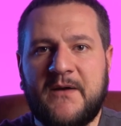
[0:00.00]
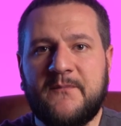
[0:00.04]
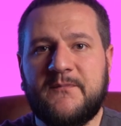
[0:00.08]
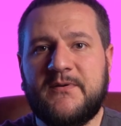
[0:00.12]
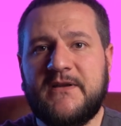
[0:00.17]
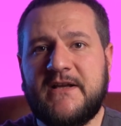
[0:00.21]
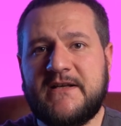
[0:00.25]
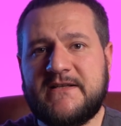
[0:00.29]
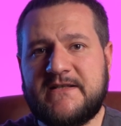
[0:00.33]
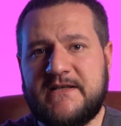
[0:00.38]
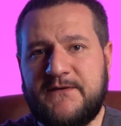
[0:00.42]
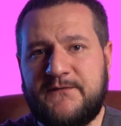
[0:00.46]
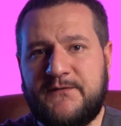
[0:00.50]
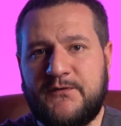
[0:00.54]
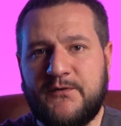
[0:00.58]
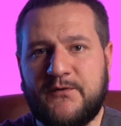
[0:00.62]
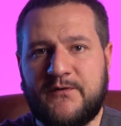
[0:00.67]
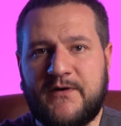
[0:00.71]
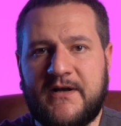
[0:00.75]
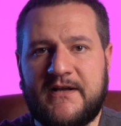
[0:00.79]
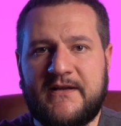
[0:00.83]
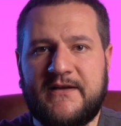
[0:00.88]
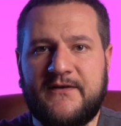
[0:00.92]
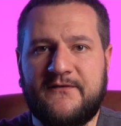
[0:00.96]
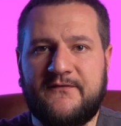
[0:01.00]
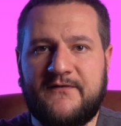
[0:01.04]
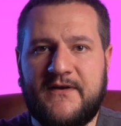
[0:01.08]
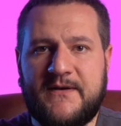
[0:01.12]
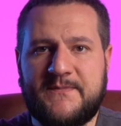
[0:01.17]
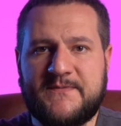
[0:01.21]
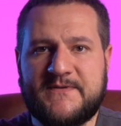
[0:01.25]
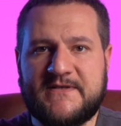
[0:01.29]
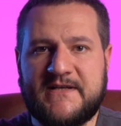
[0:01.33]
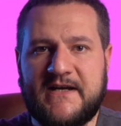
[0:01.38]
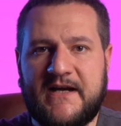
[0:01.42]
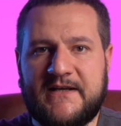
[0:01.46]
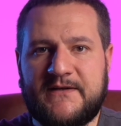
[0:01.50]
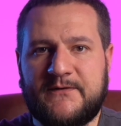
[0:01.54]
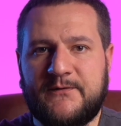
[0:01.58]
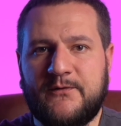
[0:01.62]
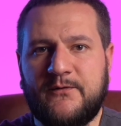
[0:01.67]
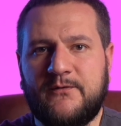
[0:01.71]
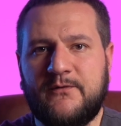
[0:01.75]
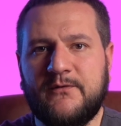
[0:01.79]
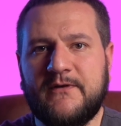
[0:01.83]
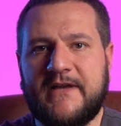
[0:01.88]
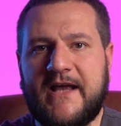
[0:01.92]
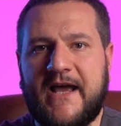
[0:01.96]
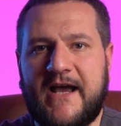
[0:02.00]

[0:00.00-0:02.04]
Plus, if you run a website, Google